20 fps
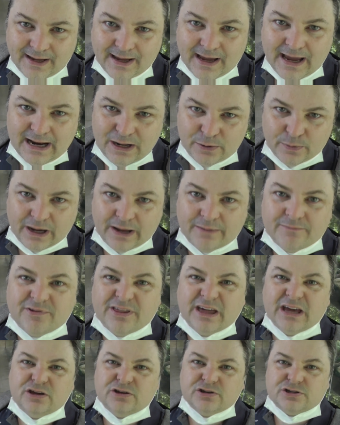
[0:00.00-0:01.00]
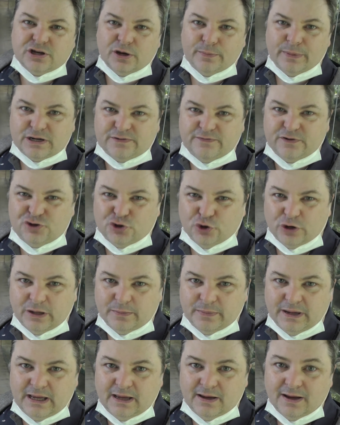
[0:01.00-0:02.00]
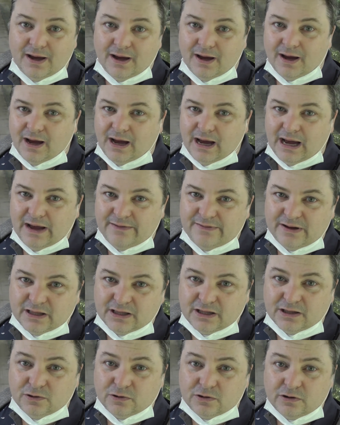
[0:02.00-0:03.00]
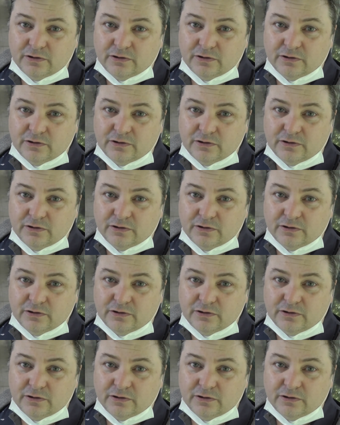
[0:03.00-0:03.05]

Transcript: Anyway, thank you so much for joining me, having a little look